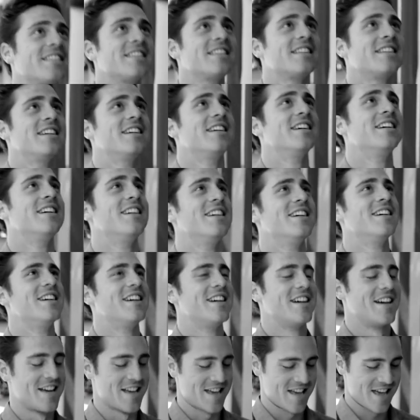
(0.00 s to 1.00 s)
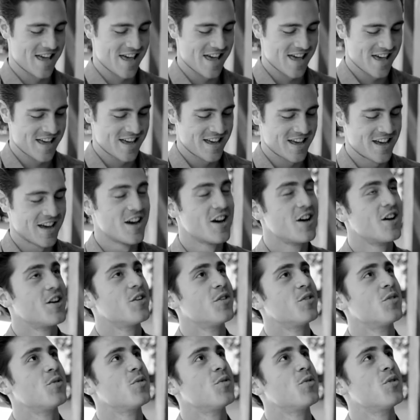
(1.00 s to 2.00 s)
got married a year later,
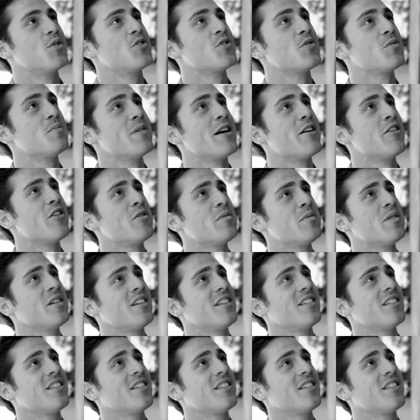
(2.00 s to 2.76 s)
and we're still